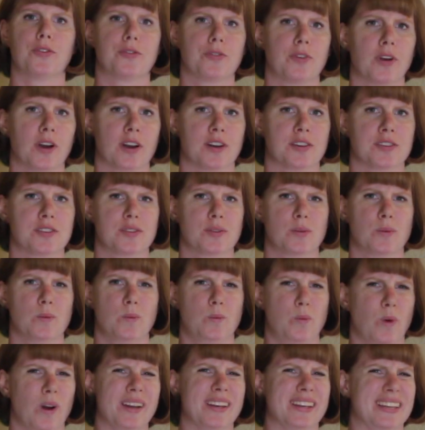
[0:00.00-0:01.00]
First,
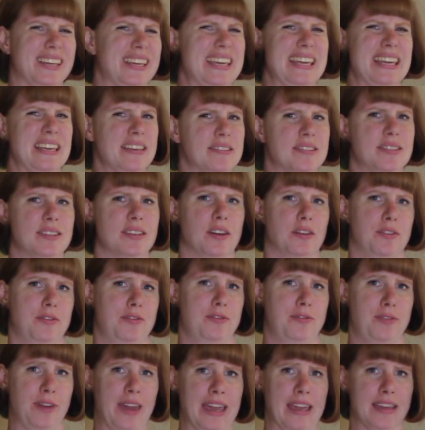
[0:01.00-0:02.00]
what is a
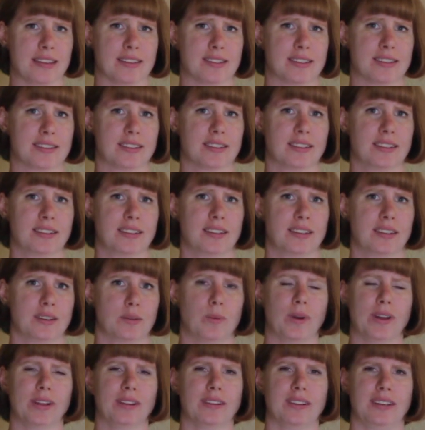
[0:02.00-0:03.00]
face?
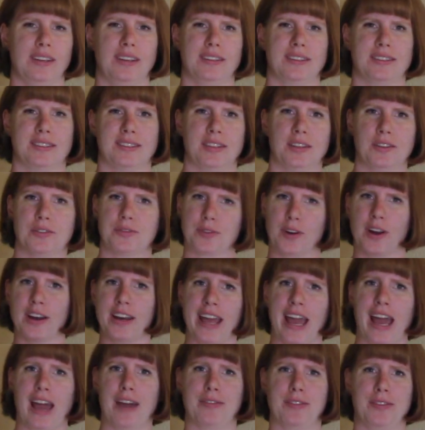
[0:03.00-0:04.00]
Well, it's the
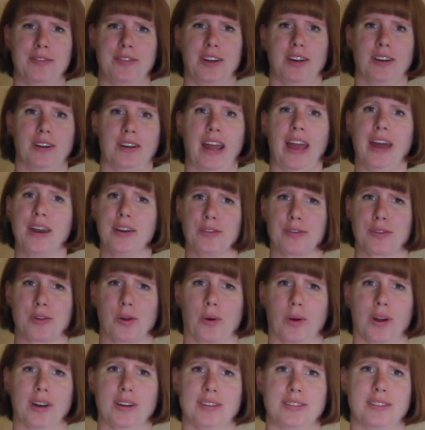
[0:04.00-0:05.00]
front half of your head, of
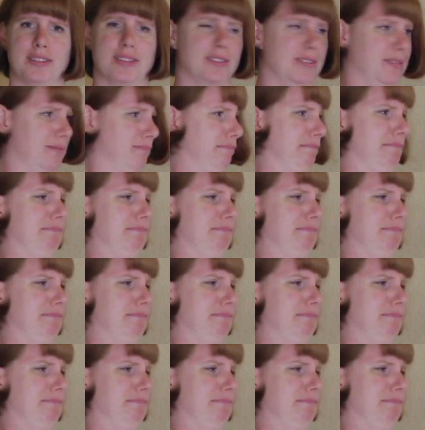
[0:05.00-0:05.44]
course.